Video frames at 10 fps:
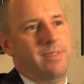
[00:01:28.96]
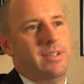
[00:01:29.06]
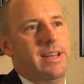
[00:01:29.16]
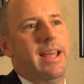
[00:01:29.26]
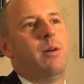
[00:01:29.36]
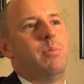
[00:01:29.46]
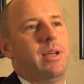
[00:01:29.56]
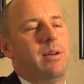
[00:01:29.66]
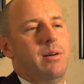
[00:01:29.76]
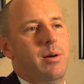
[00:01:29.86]
to now
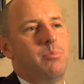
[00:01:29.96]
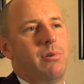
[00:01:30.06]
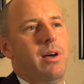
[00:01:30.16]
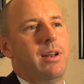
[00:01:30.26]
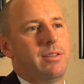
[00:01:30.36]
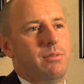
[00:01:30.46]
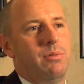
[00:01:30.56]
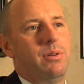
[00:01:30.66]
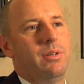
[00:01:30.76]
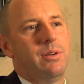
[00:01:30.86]
make a product that
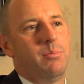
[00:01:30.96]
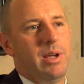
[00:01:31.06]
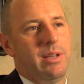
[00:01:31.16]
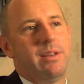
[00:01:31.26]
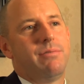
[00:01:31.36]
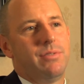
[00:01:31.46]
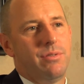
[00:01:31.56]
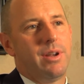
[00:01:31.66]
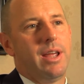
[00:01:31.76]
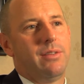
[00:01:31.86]
really could make a difference
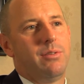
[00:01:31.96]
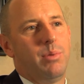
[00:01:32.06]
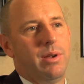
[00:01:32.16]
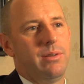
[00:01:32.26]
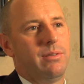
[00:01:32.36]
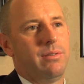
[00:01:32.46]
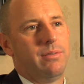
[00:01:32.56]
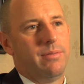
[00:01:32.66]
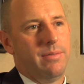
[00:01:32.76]
for cancer patients.